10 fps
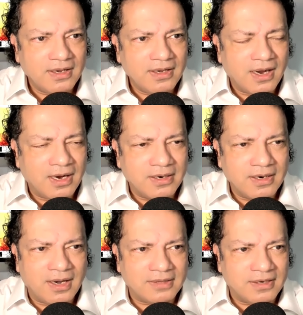I,
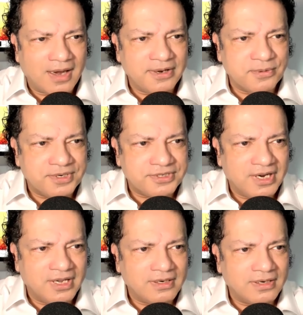I, like the language in
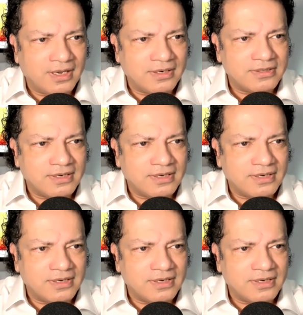it, and